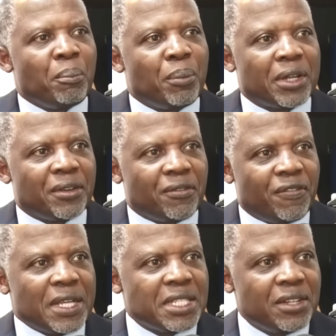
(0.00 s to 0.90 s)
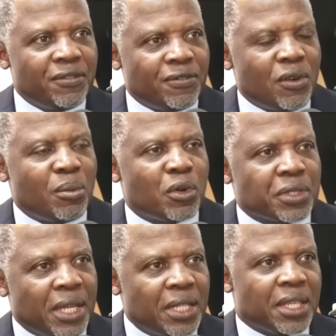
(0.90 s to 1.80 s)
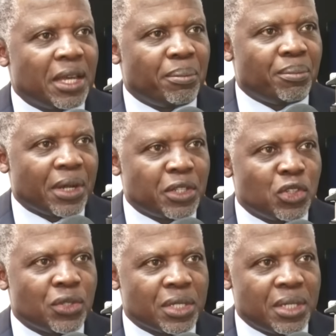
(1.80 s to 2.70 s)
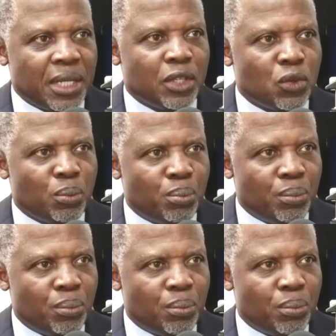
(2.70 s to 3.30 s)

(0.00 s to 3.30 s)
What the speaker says: But first and foremost, healthcare practitioners need to